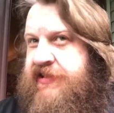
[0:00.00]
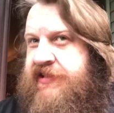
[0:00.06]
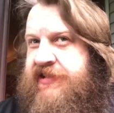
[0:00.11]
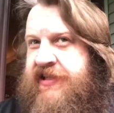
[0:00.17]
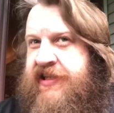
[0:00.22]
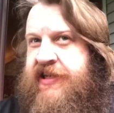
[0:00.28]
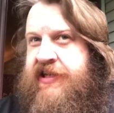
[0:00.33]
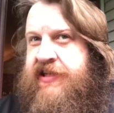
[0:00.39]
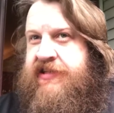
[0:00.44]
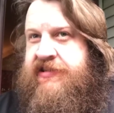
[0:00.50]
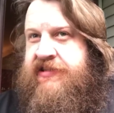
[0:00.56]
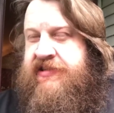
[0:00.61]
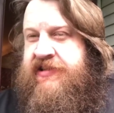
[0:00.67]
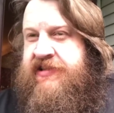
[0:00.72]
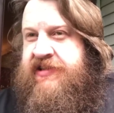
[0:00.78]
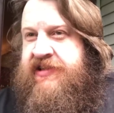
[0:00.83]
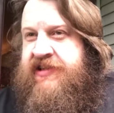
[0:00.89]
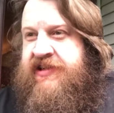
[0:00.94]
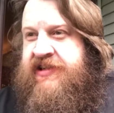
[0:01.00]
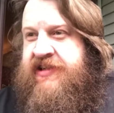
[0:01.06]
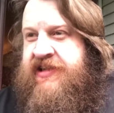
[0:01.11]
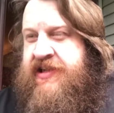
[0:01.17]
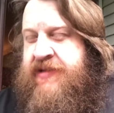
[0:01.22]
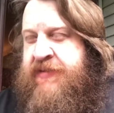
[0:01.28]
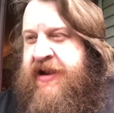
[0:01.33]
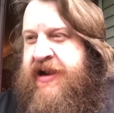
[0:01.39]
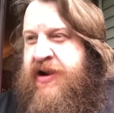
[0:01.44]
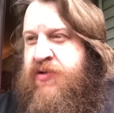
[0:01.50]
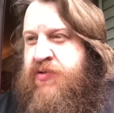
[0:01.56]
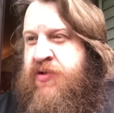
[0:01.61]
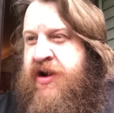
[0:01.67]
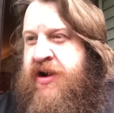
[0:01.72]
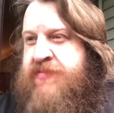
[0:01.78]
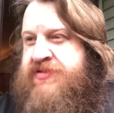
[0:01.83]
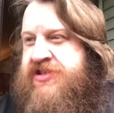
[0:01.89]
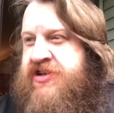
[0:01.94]
Yeah, make out
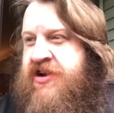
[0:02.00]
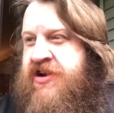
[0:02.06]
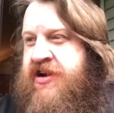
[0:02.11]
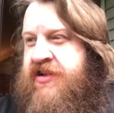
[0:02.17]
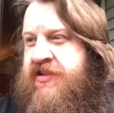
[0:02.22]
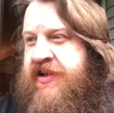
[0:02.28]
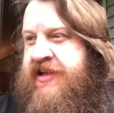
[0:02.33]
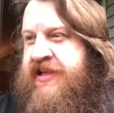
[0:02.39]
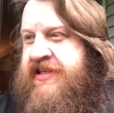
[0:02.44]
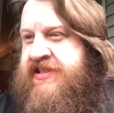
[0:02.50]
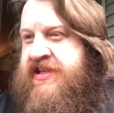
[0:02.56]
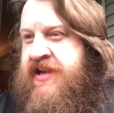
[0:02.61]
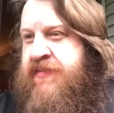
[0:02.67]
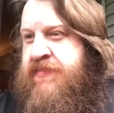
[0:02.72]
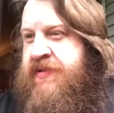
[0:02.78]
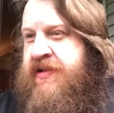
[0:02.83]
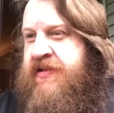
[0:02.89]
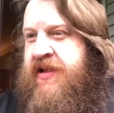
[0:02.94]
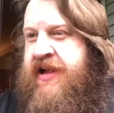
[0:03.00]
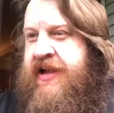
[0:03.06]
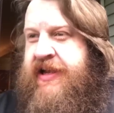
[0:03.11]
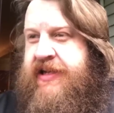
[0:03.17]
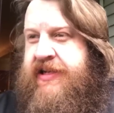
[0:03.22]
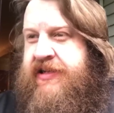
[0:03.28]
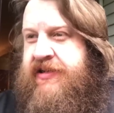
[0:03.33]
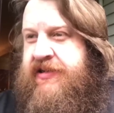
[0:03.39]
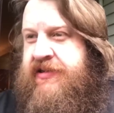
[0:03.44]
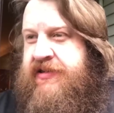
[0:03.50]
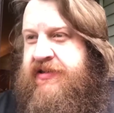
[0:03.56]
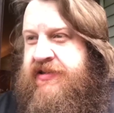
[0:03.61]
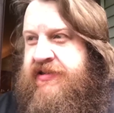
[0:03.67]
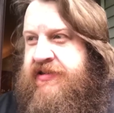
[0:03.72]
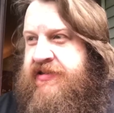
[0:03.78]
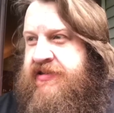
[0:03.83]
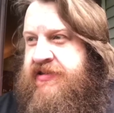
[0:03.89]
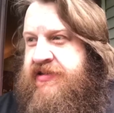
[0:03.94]
Robb Stark like he's gonna be like
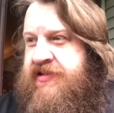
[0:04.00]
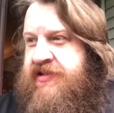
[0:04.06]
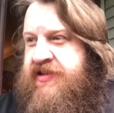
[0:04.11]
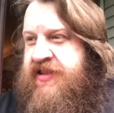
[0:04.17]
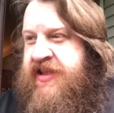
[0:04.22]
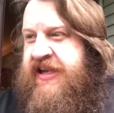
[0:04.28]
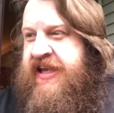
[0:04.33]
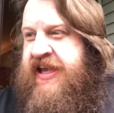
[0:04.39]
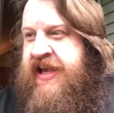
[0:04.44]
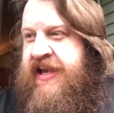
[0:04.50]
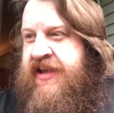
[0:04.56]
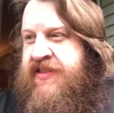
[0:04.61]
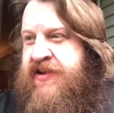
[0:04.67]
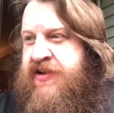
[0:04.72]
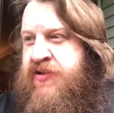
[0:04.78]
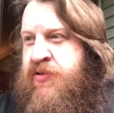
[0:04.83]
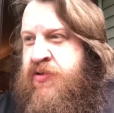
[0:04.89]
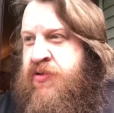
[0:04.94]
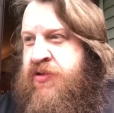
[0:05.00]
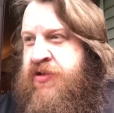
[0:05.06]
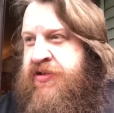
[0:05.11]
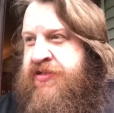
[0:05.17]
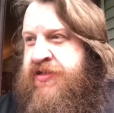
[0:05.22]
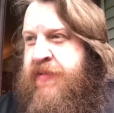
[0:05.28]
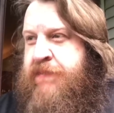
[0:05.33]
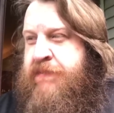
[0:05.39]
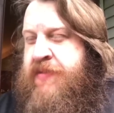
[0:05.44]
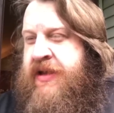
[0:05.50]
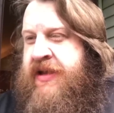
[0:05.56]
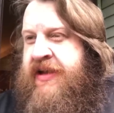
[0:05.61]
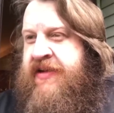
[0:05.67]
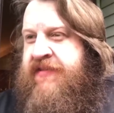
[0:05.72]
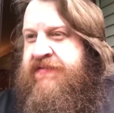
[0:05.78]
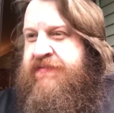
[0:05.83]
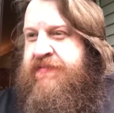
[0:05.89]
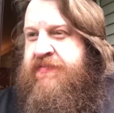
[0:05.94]
the King in the North, a big,
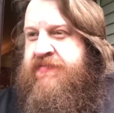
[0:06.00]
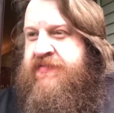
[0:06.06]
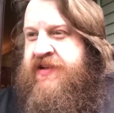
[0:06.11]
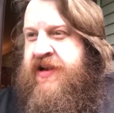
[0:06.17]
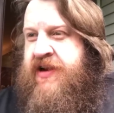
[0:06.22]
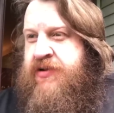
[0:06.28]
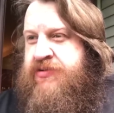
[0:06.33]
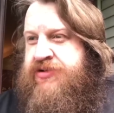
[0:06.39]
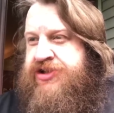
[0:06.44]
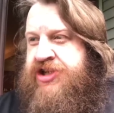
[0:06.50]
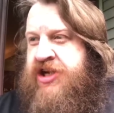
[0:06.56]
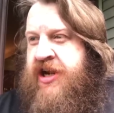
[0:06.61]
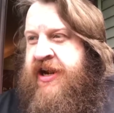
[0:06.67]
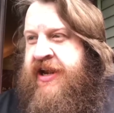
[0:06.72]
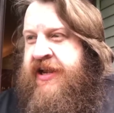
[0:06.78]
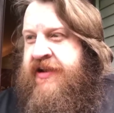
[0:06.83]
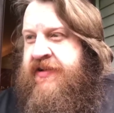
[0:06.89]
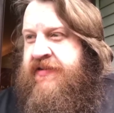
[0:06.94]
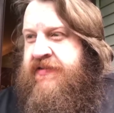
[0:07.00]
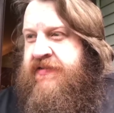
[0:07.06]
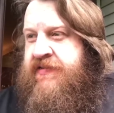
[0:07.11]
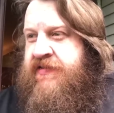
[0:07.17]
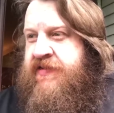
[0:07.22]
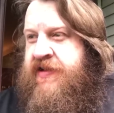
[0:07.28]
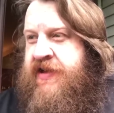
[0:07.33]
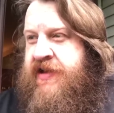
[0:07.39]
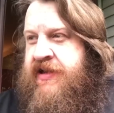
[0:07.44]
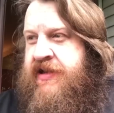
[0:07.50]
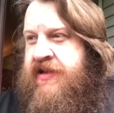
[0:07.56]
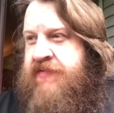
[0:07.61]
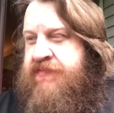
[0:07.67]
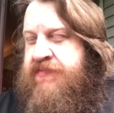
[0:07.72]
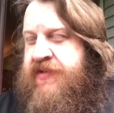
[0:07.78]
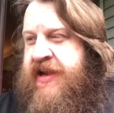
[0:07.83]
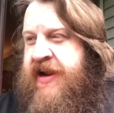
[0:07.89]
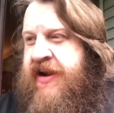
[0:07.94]
you know, giant
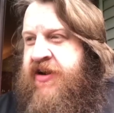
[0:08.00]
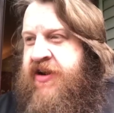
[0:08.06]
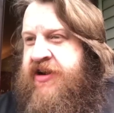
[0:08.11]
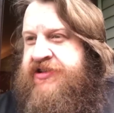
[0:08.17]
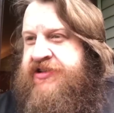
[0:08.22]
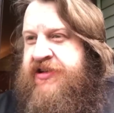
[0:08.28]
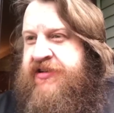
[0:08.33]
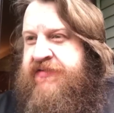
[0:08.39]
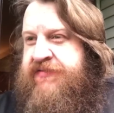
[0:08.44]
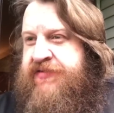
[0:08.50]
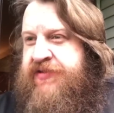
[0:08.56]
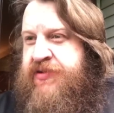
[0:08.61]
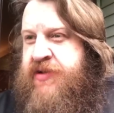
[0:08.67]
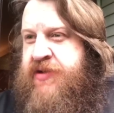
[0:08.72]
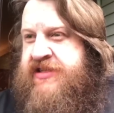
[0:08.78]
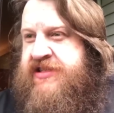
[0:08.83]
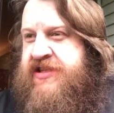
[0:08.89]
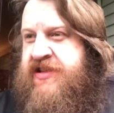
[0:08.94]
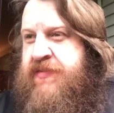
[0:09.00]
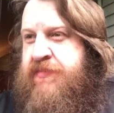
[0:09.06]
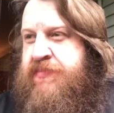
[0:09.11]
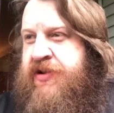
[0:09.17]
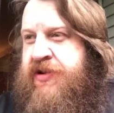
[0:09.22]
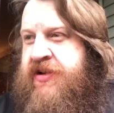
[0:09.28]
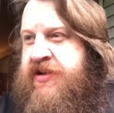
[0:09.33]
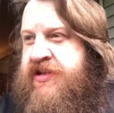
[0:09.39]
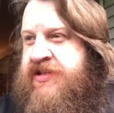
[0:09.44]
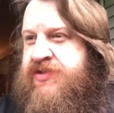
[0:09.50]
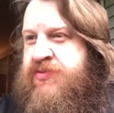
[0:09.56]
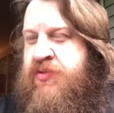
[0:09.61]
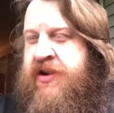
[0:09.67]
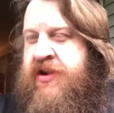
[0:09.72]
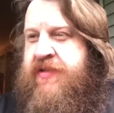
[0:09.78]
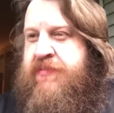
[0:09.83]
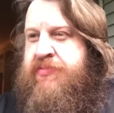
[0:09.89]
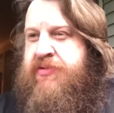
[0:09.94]
character for the rest of the books, one
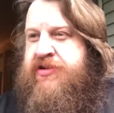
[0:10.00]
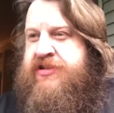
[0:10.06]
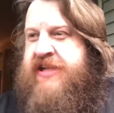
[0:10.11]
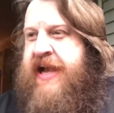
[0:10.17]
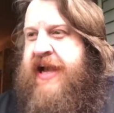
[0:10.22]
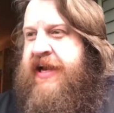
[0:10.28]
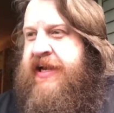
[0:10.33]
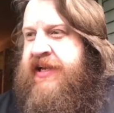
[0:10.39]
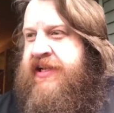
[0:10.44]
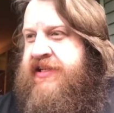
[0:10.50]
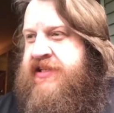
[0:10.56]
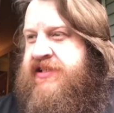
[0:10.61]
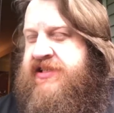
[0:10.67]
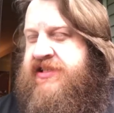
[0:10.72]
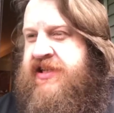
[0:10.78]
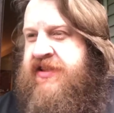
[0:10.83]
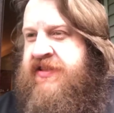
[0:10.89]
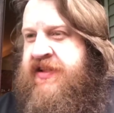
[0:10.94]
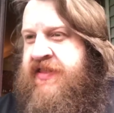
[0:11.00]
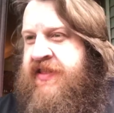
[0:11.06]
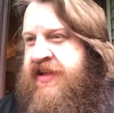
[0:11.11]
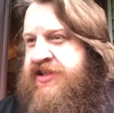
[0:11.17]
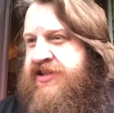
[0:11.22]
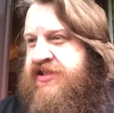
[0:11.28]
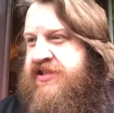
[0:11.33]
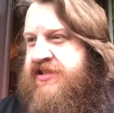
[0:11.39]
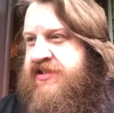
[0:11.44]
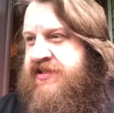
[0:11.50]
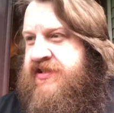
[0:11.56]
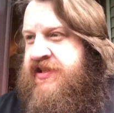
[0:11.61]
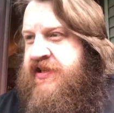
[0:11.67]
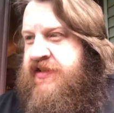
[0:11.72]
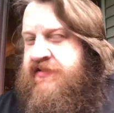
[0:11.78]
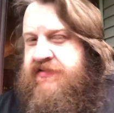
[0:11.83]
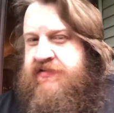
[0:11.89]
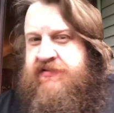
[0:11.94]
of the protagonists, and then they just, you
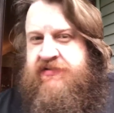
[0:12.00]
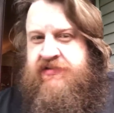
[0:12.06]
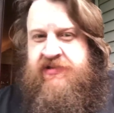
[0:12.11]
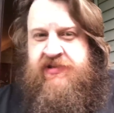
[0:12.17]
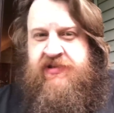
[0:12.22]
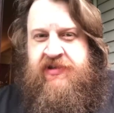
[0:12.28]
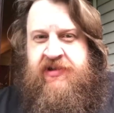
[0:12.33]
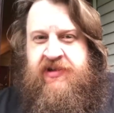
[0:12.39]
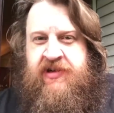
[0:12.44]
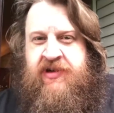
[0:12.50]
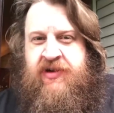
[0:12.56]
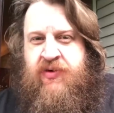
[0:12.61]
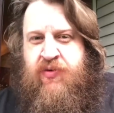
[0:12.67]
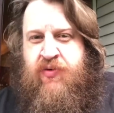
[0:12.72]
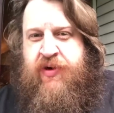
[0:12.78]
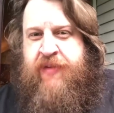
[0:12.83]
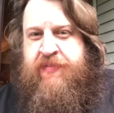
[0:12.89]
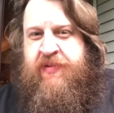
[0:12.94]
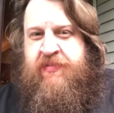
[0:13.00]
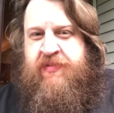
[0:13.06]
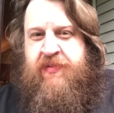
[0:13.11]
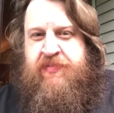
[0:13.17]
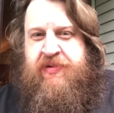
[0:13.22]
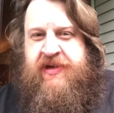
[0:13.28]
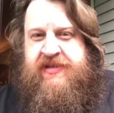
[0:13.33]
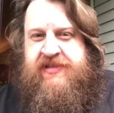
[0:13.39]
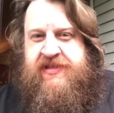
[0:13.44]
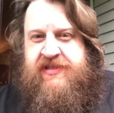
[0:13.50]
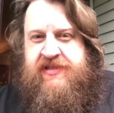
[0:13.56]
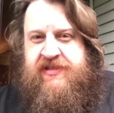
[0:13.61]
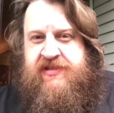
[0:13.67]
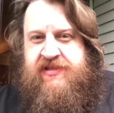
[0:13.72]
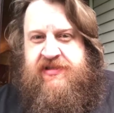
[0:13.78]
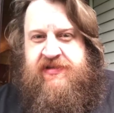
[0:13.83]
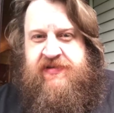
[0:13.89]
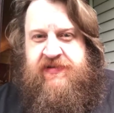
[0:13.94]
know, rip him to pieces.